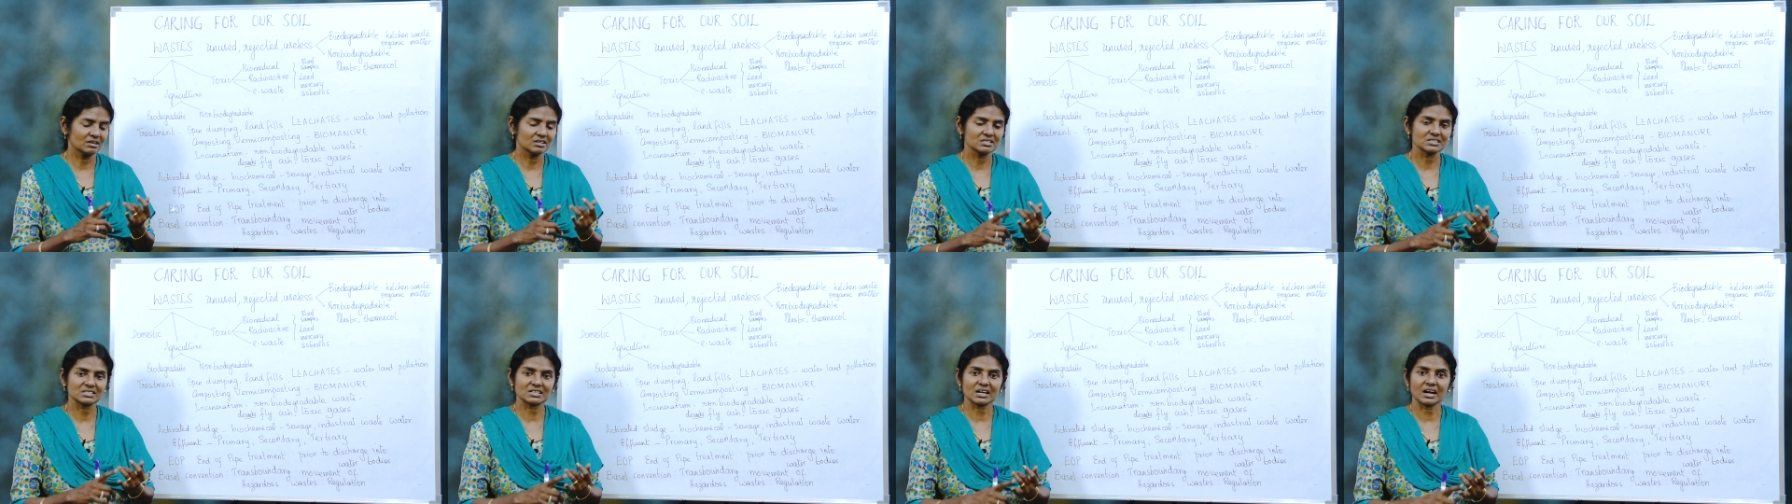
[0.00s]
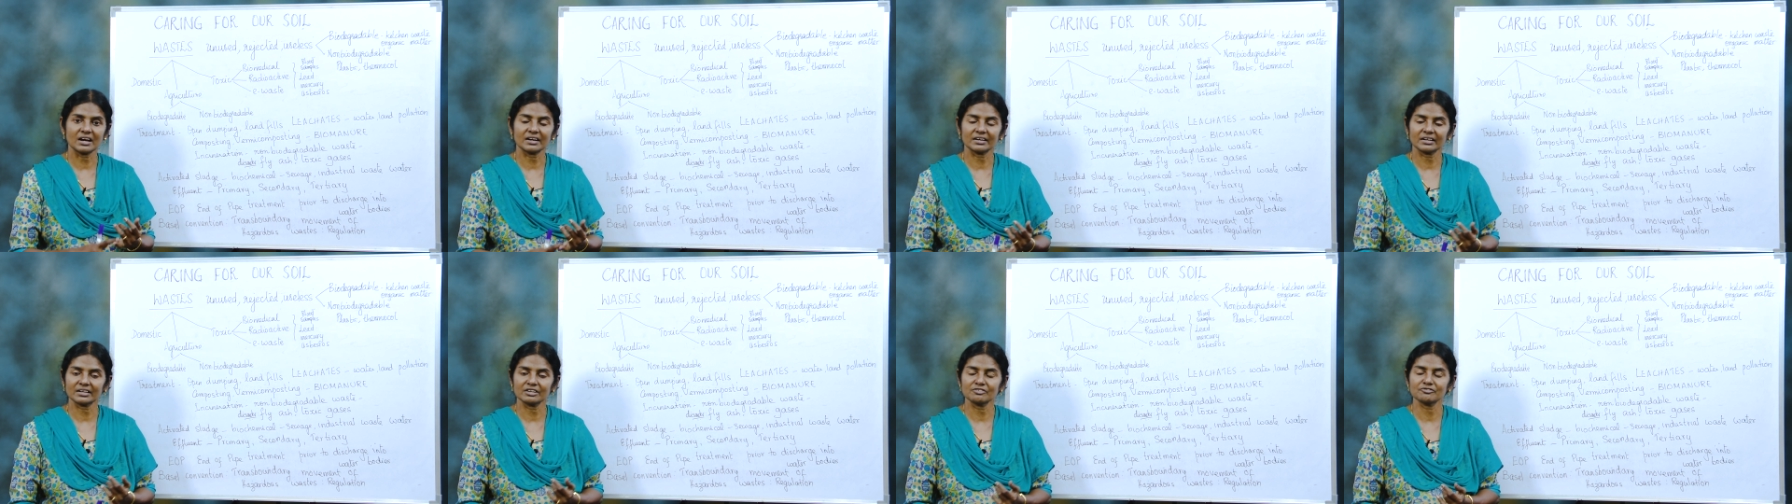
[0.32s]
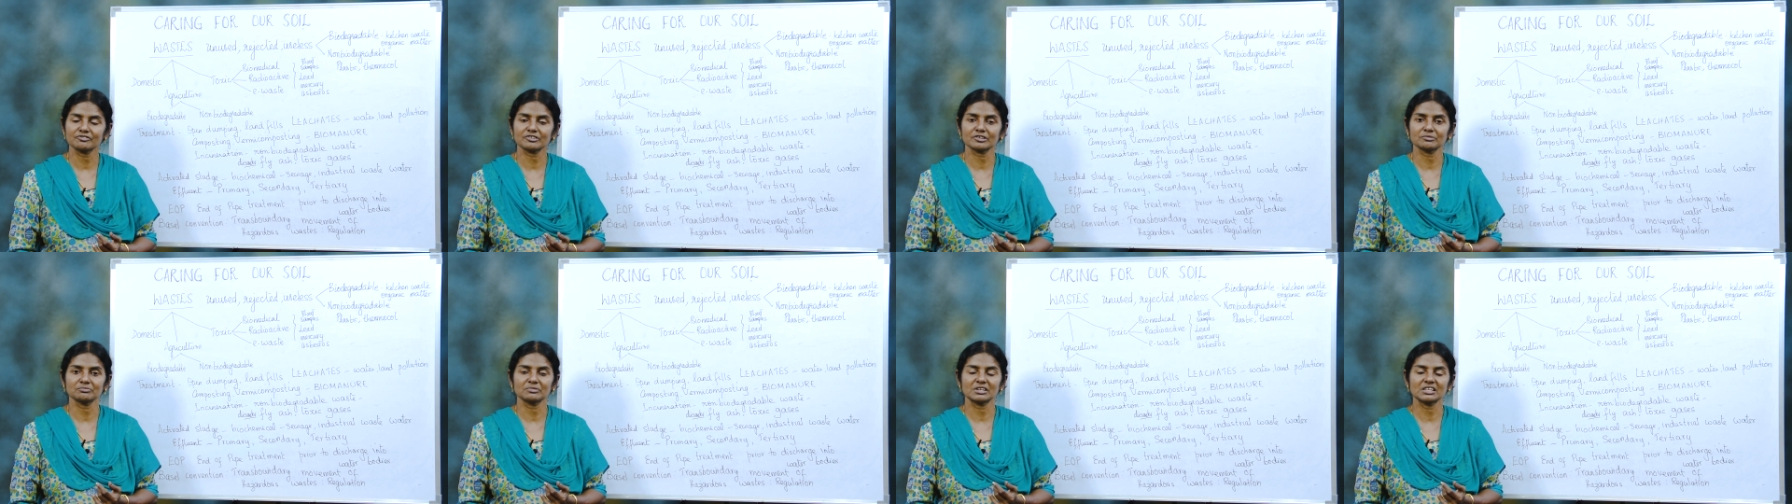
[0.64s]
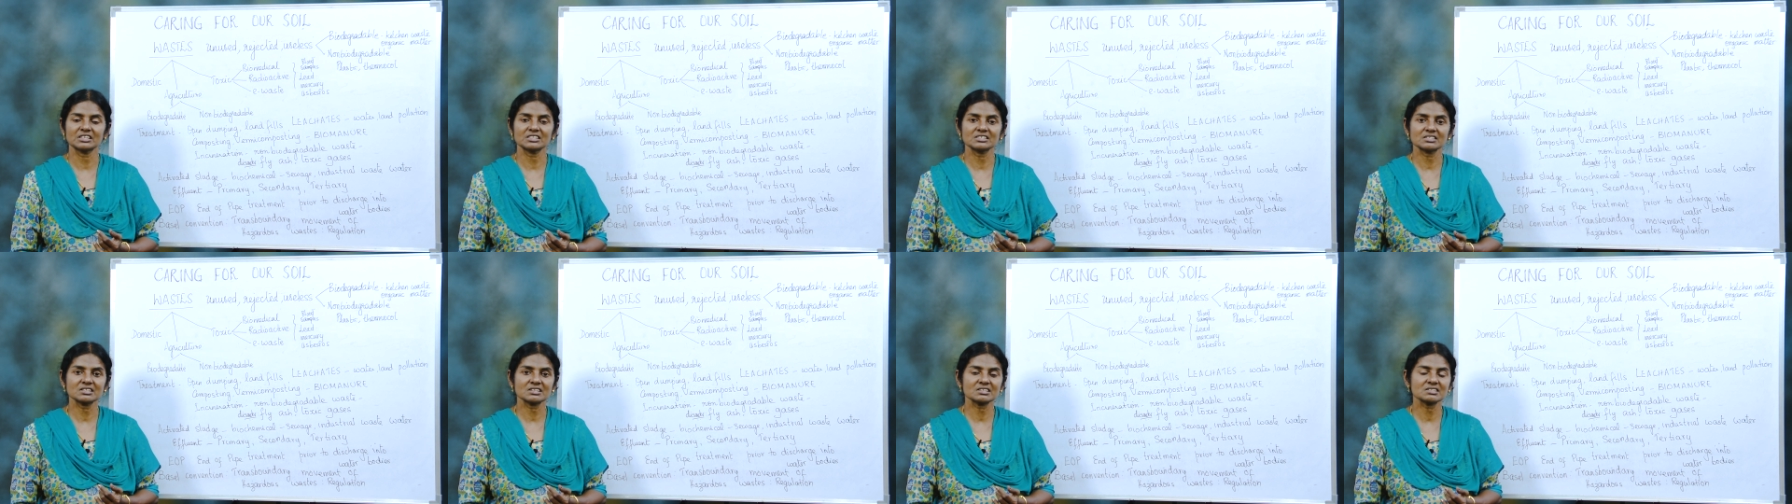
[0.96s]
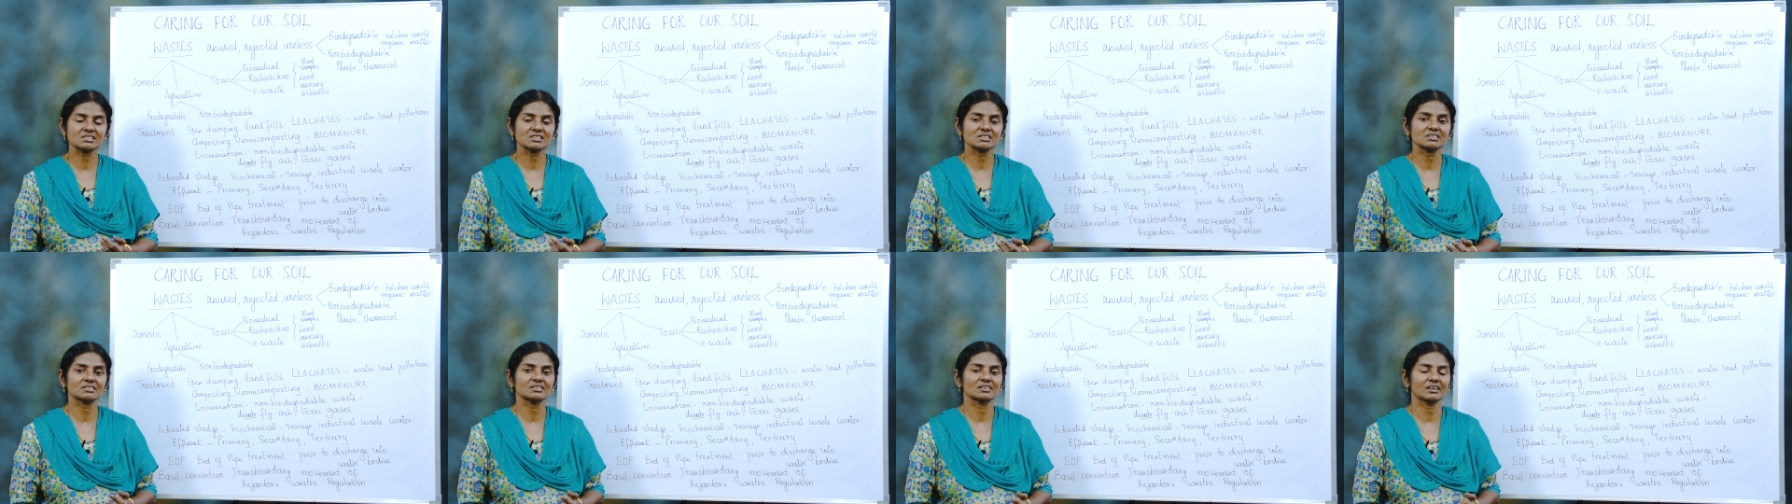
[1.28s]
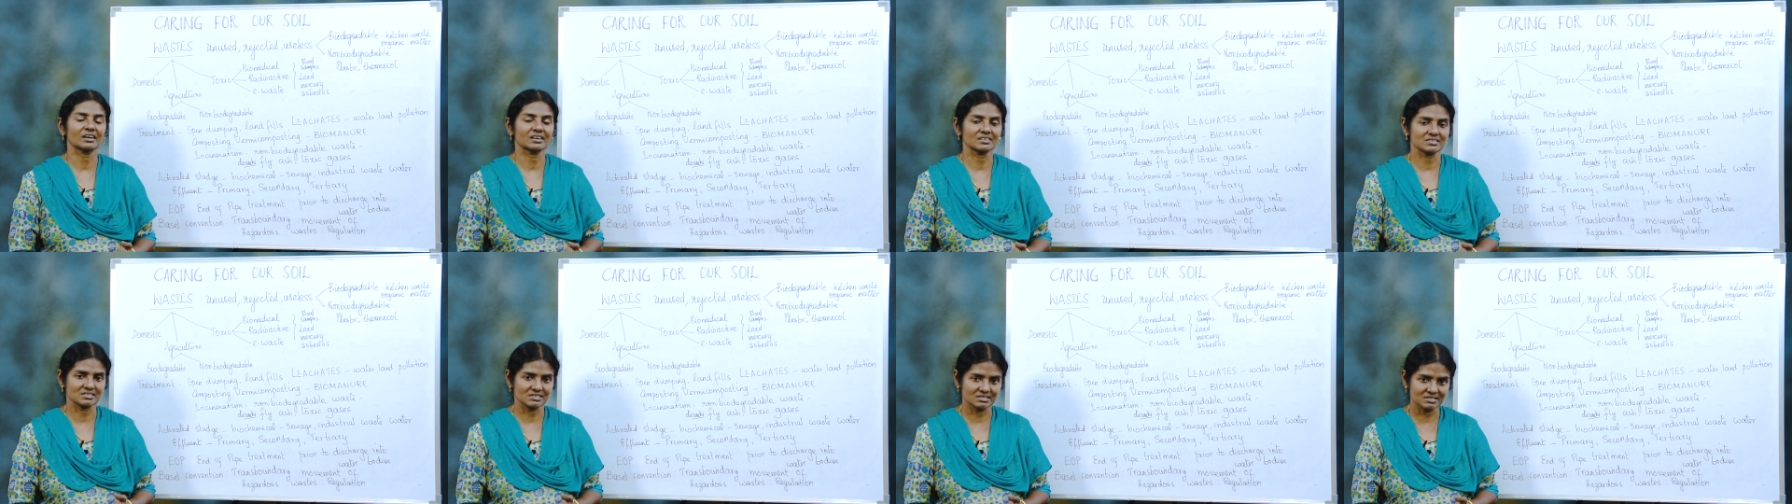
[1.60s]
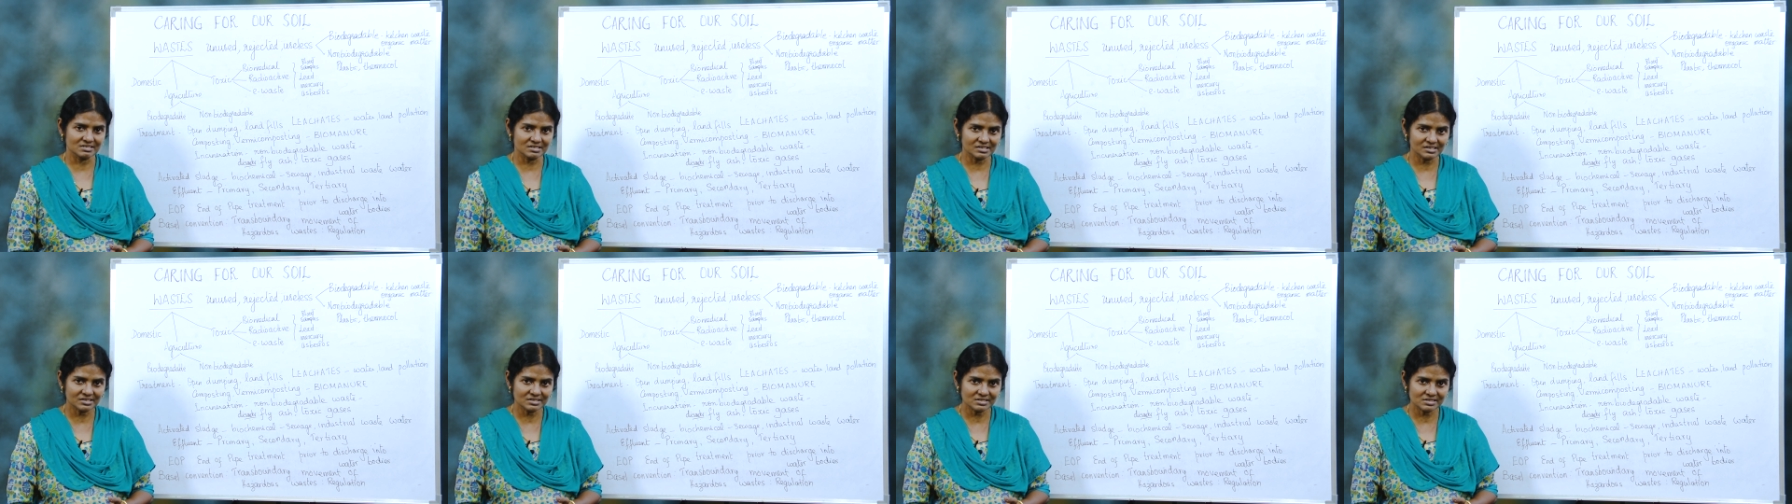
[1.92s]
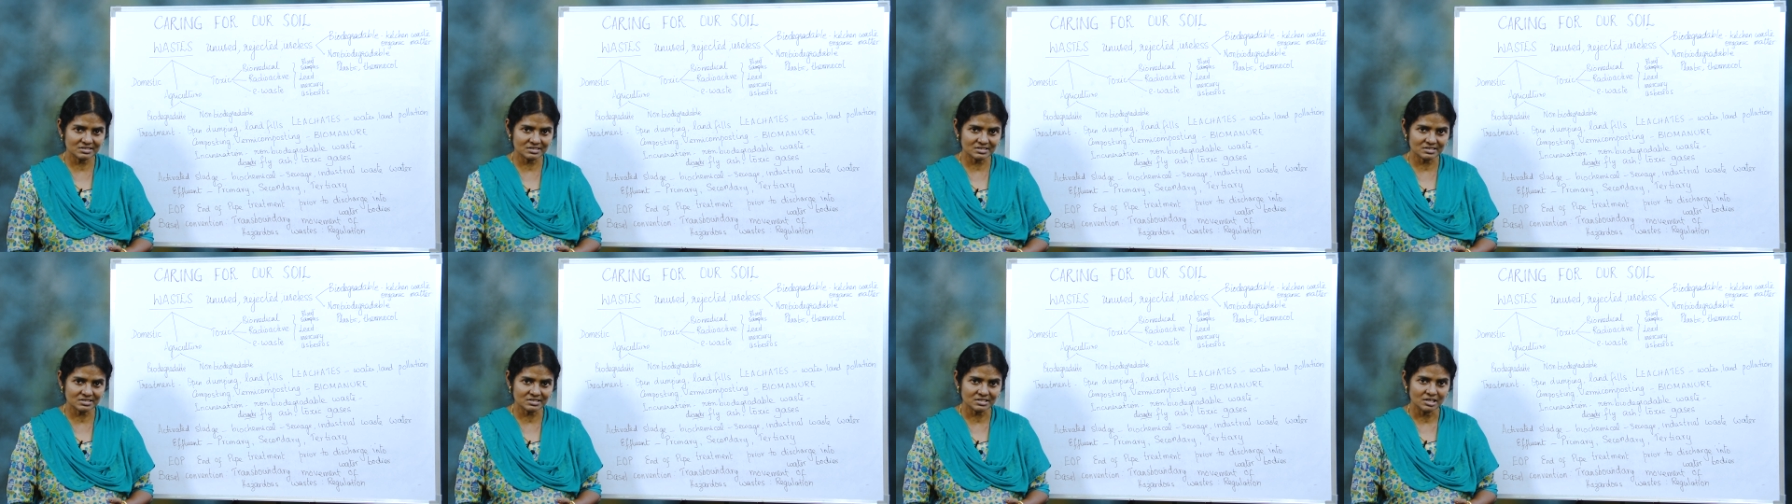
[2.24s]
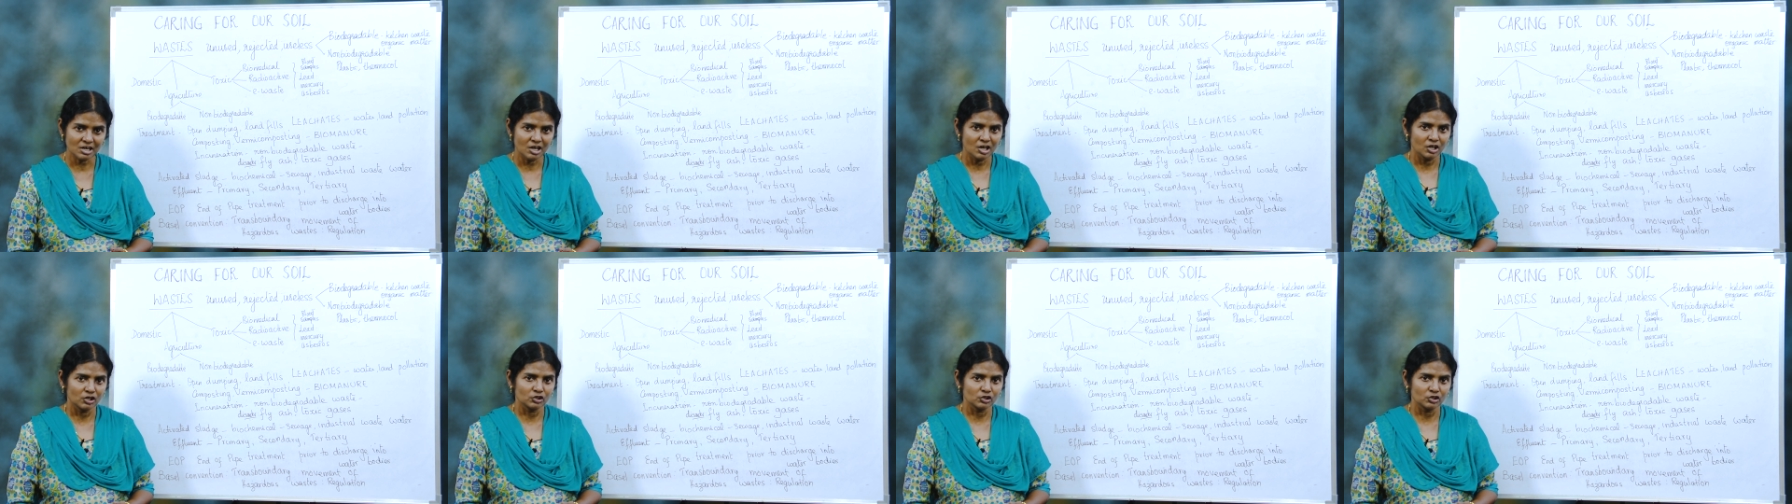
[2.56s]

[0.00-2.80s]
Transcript: starting from injection and syringes.